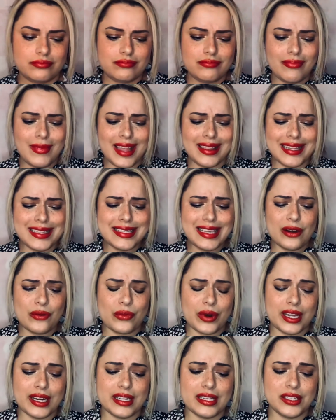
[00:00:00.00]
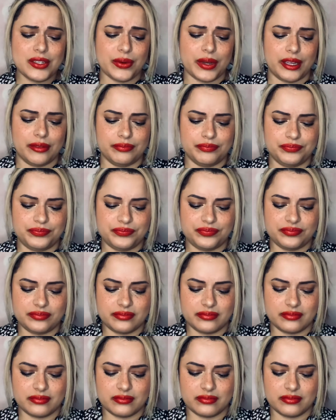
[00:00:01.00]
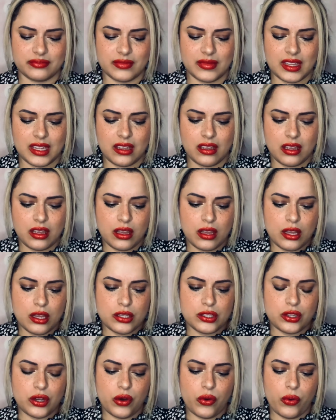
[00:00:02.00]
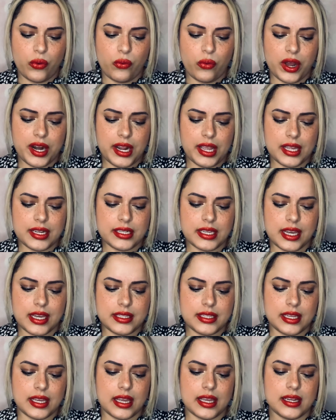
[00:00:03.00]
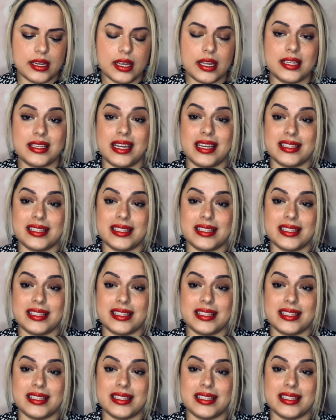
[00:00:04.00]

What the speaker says: Let's get right into it. So what it contains a